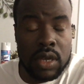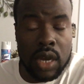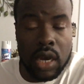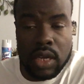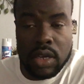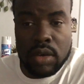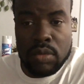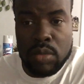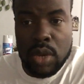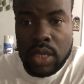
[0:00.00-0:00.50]

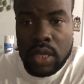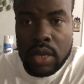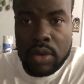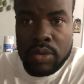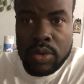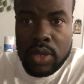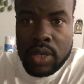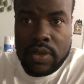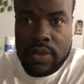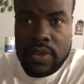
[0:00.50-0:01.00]
And no matter
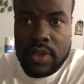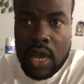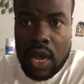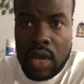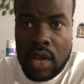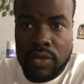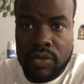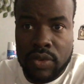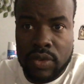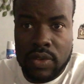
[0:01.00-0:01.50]
where you
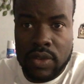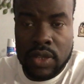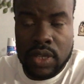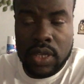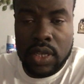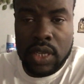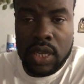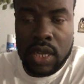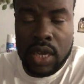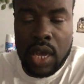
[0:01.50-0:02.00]
start for the
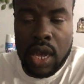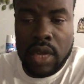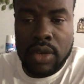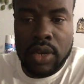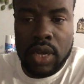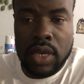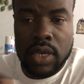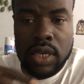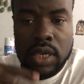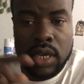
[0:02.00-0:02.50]
thing in and
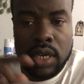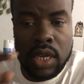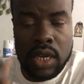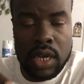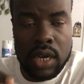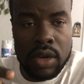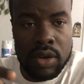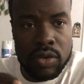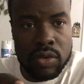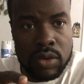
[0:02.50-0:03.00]

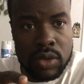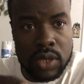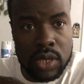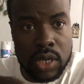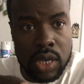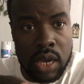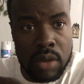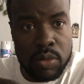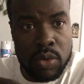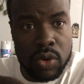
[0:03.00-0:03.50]
another good
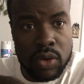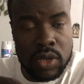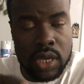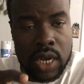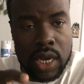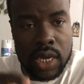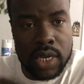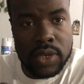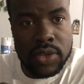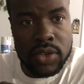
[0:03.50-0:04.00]
thing about the
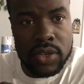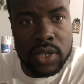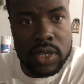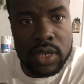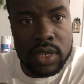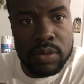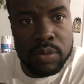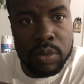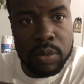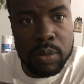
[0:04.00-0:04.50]
college thing
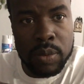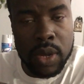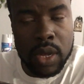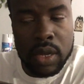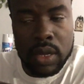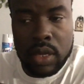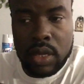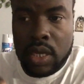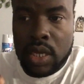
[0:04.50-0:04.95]
is Papa,